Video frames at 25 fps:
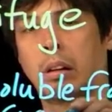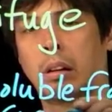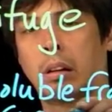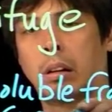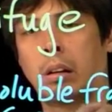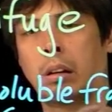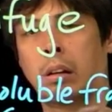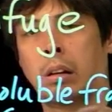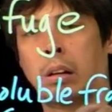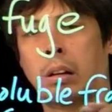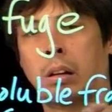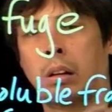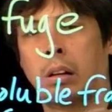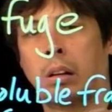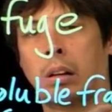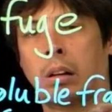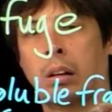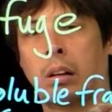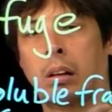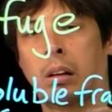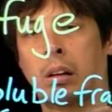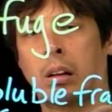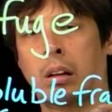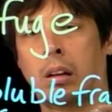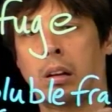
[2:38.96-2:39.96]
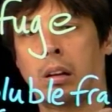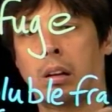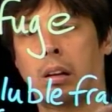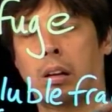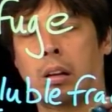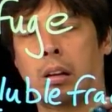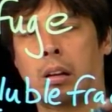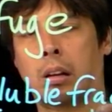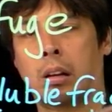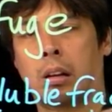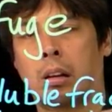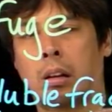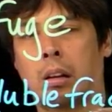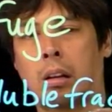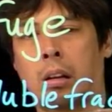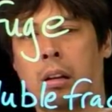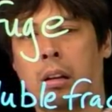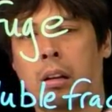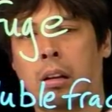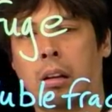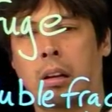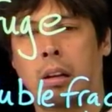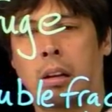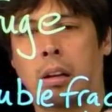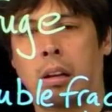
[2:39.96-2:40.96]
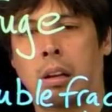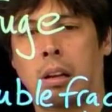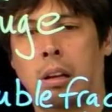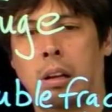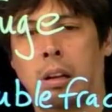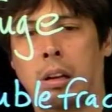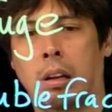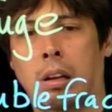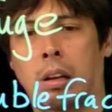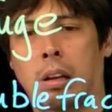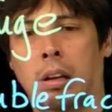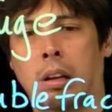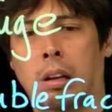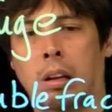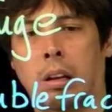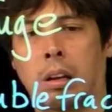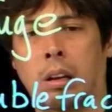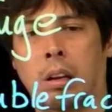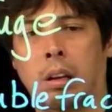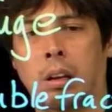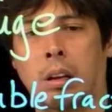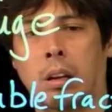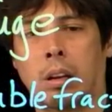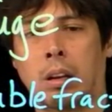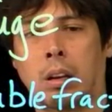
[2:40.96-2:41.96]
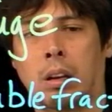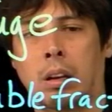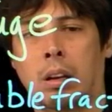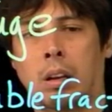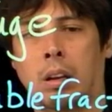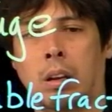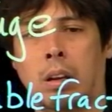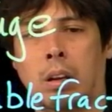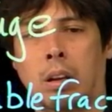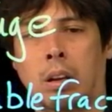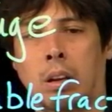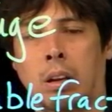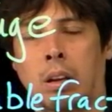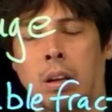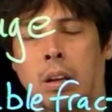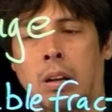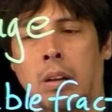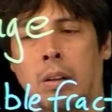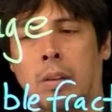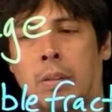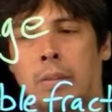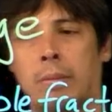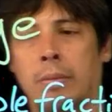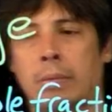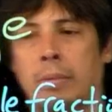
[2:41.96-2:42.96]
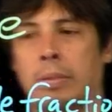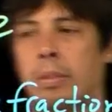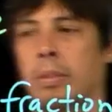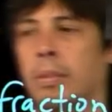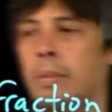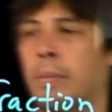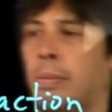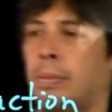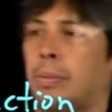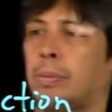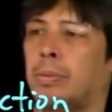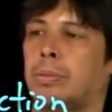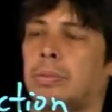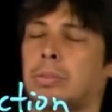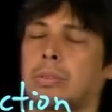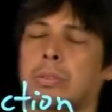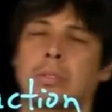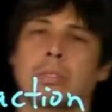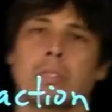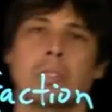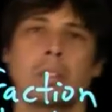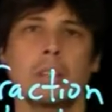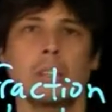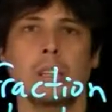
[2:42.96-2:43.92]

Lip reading: [no speech]